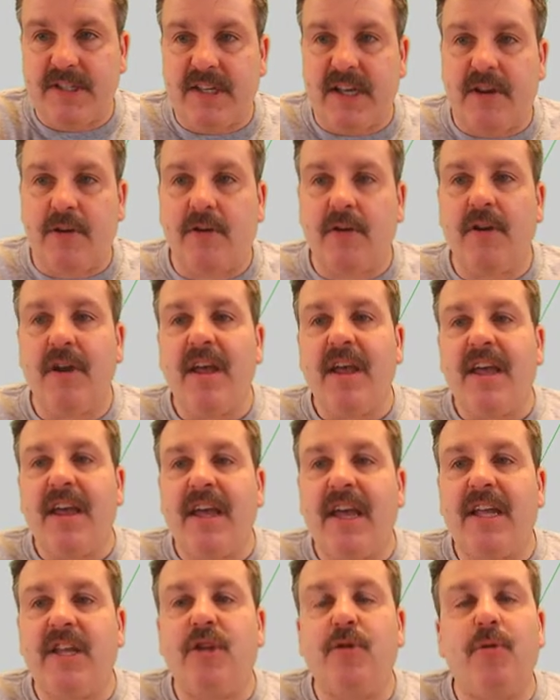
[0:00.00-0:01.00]
enter
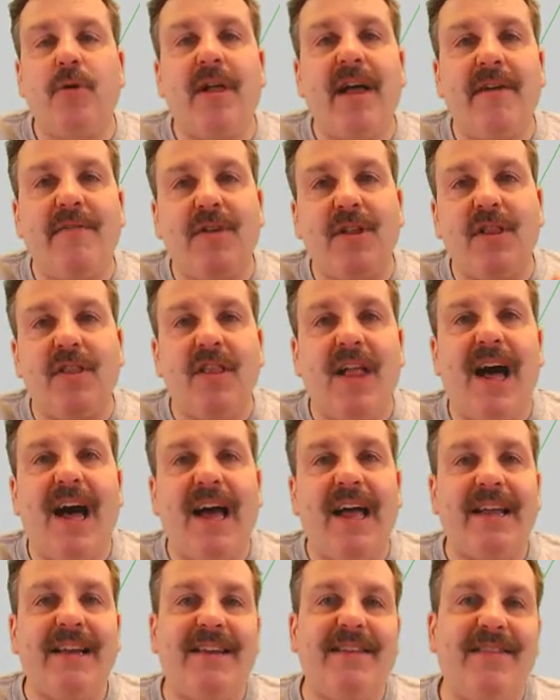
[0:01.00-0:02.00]
and you will have a
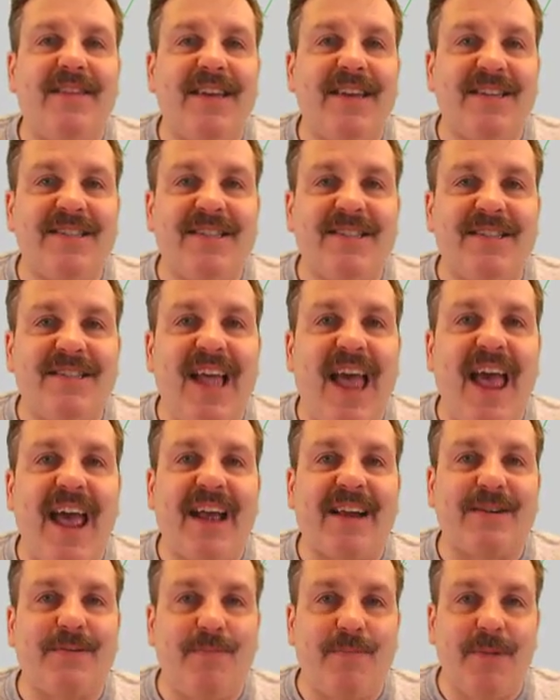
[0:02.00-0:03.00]
line in the
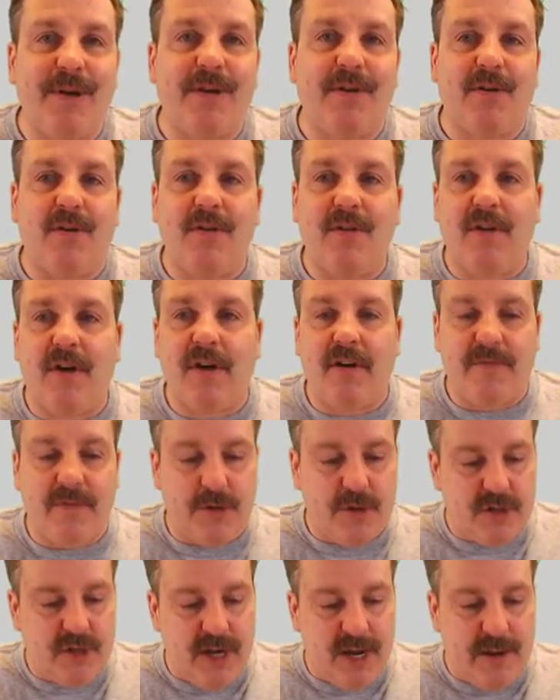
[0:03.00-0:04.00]
exact middle of
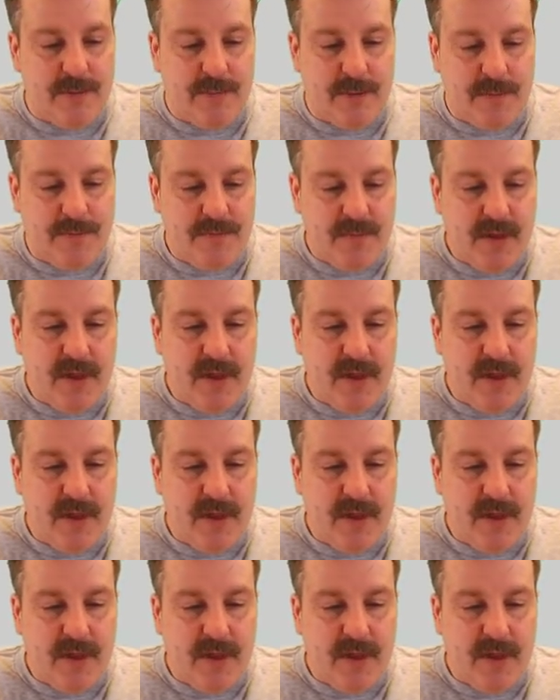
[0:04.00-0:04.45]
your shape.